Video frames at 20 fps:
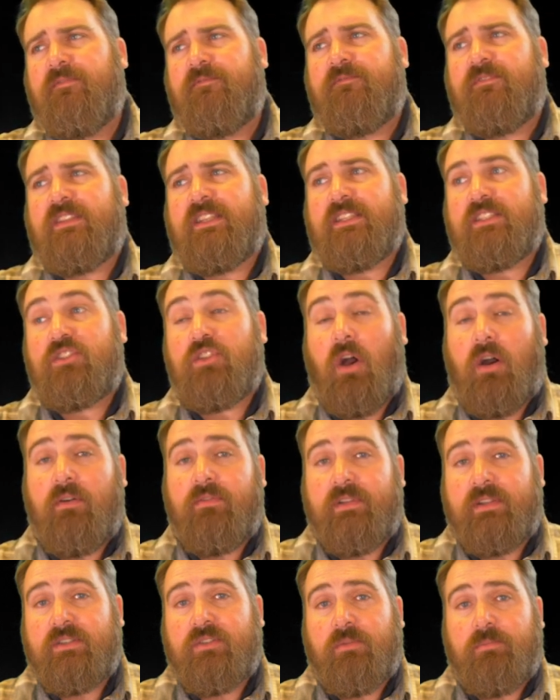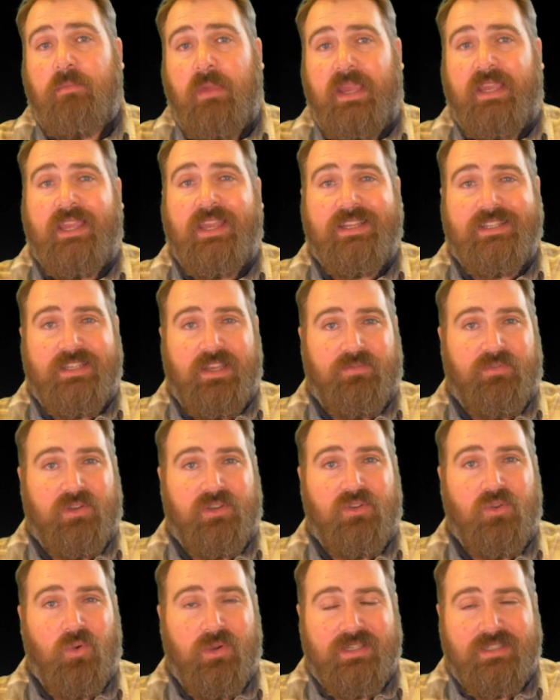These dolphins are making different
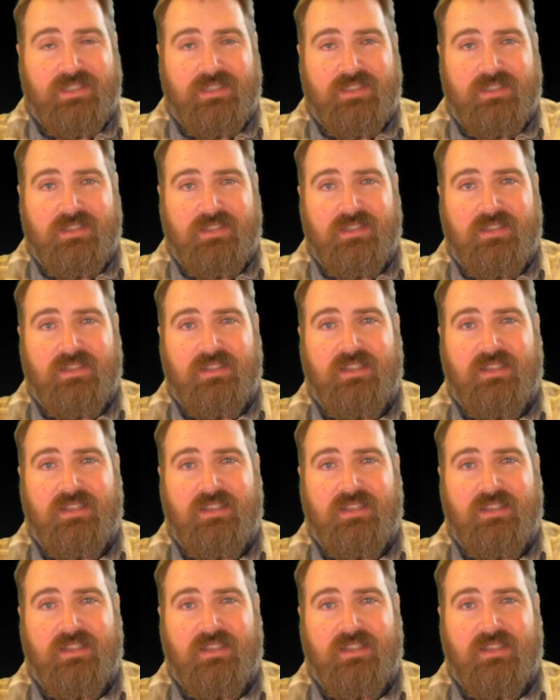noises,